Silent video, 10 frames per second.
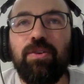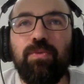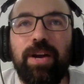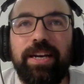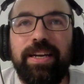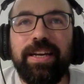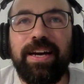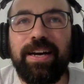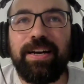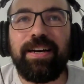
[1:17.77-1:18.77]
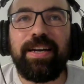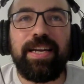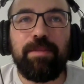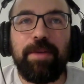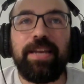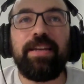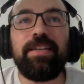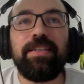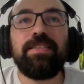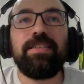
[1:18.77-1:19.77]
running an
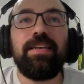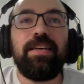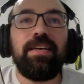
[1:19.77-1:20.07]
independent